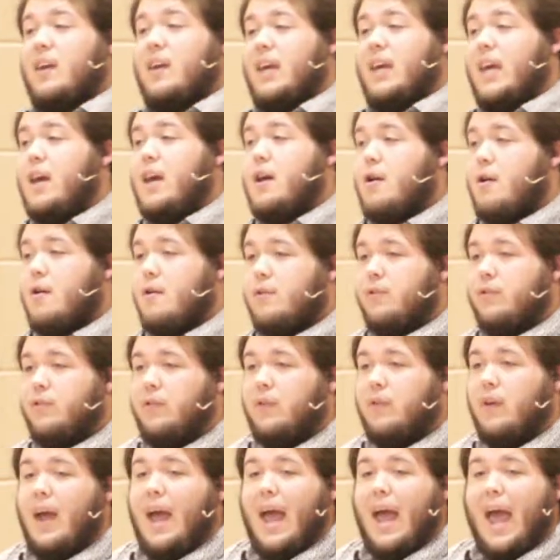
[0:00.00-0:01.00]

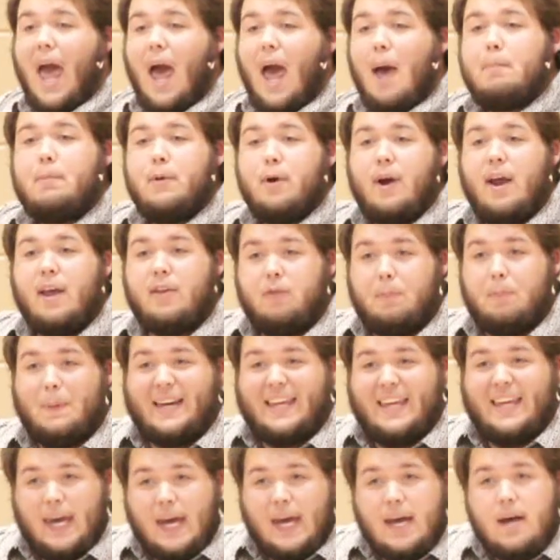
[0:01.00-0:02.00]
hears Abner has
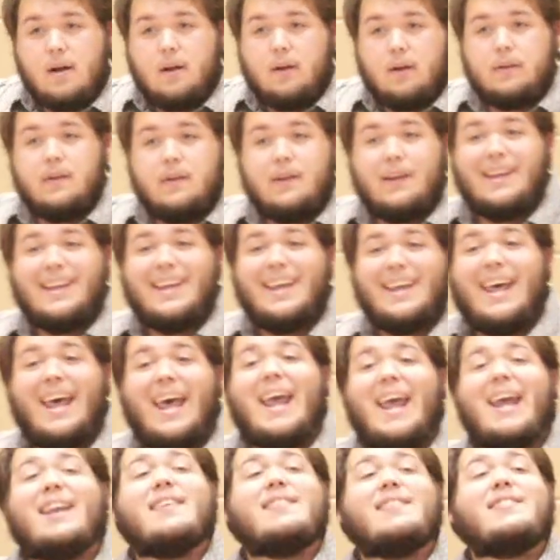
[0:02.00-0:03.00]
been killed
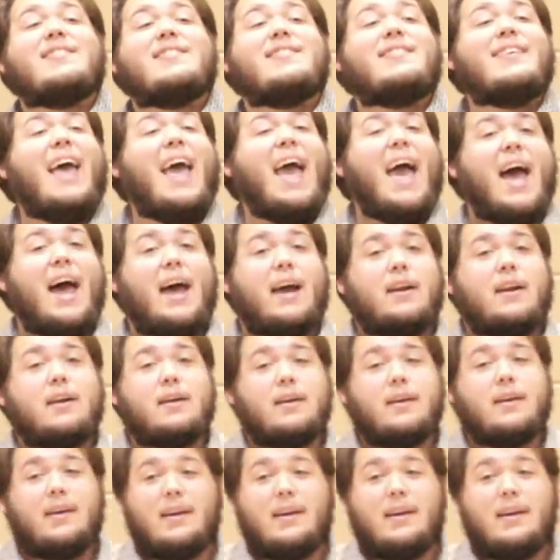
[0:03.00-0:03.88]
and is sad.